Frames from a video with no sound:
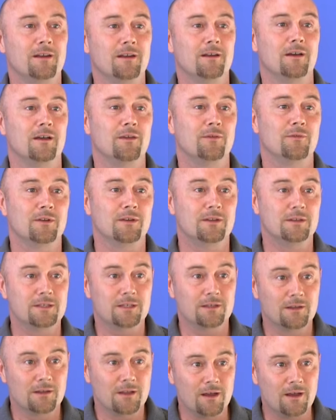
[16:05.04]
life. And
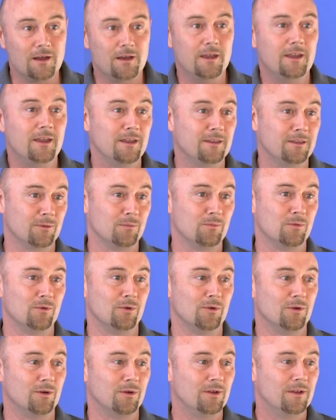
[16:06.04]
until I end the
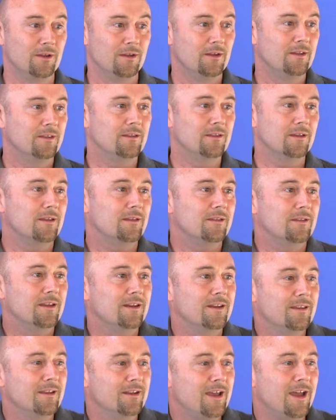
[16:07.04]
war,
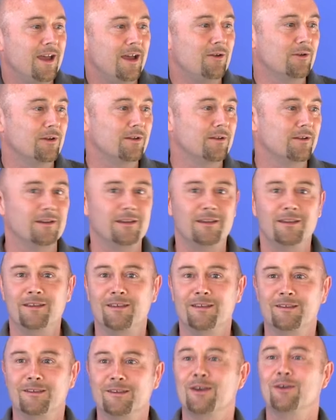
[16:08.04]
then, then how can
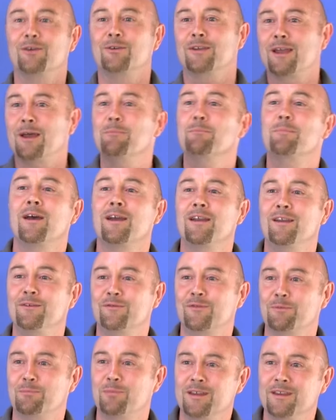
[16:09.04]
I go and campaign
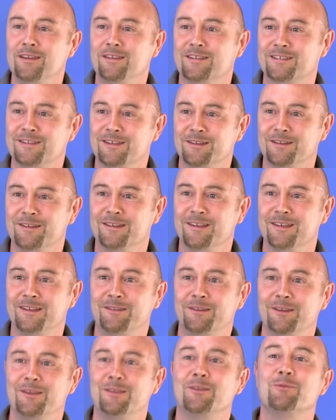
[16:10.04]
for peace in,
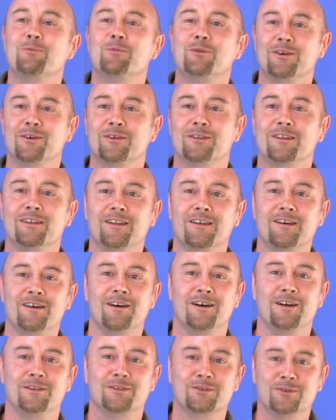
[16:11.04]
in, in the world at
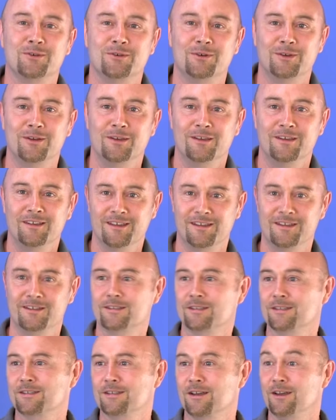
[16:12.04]
large or in
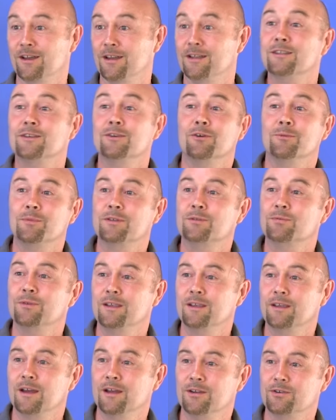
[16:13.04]
society or
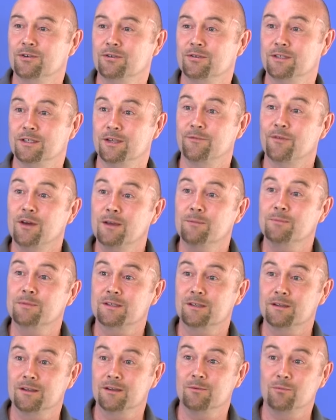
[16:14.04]
between countries if I'm
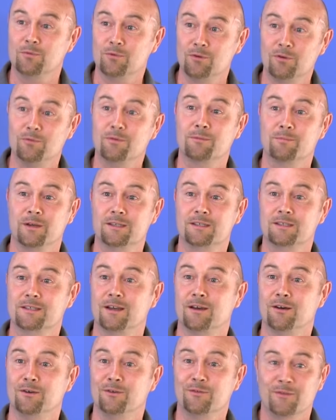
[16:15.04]
still at war with
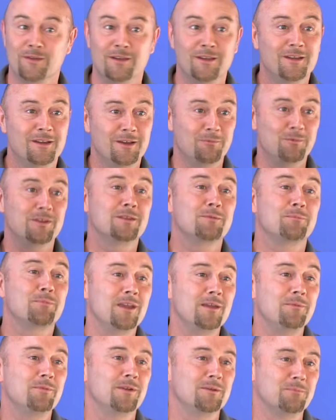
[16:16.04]
myself and with the
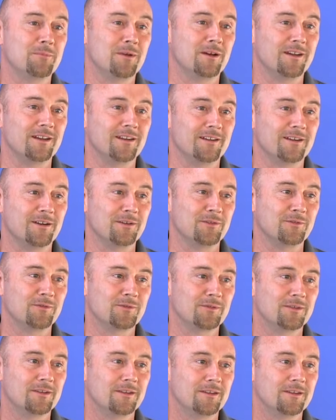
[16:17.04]
people in my life?